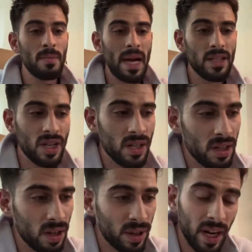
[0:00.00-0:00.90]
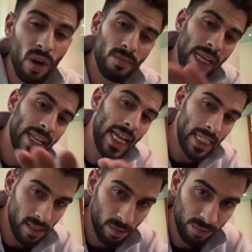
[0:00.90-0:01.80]
Imagine, okay, all my
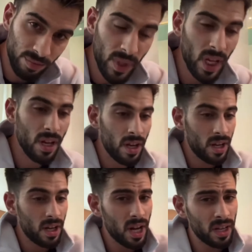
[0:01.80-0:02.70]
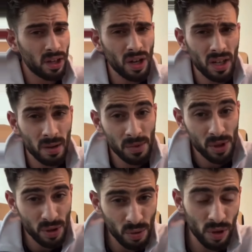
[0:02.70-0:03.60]
guys. A girl
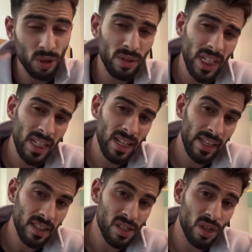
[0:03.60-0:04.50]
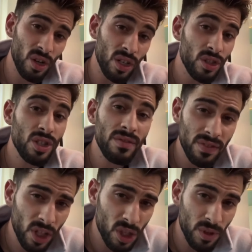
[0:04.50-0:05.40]
comes to you. You really like this girl. She
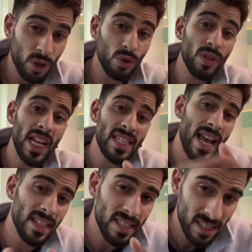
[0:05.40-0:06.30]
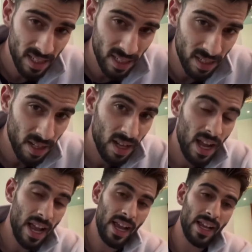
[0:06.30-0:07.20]
flirts with you. You guys had a scene.
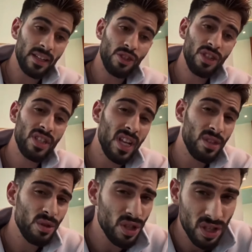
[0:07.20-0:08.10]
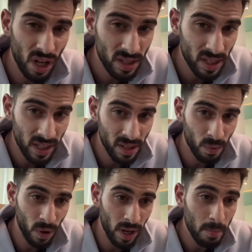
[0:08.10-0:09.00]
And she tells you she's not seeing
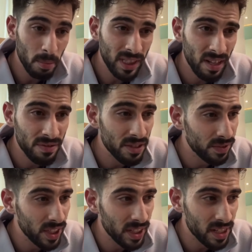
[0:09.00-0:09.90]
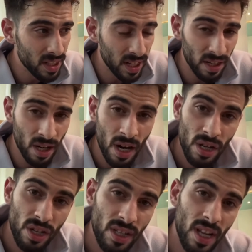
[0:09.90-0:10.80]
someone. But then 15 days later,
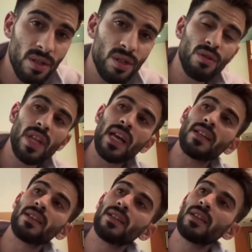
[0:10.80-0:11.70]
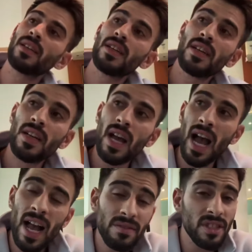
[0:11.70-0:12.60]
she tells you that
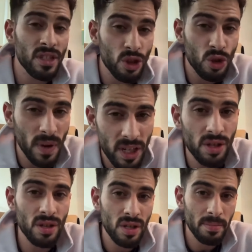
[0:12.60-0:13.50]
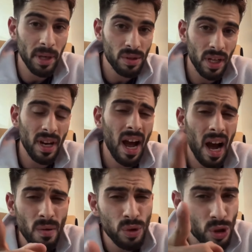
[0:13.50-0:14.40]
I have a situationship outside.
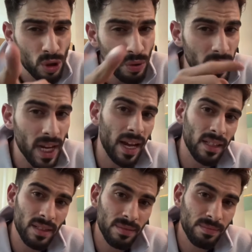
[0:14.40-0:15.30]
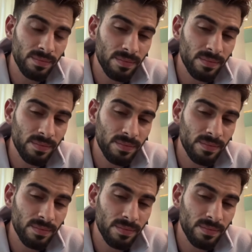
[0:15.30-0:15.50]
How would you react?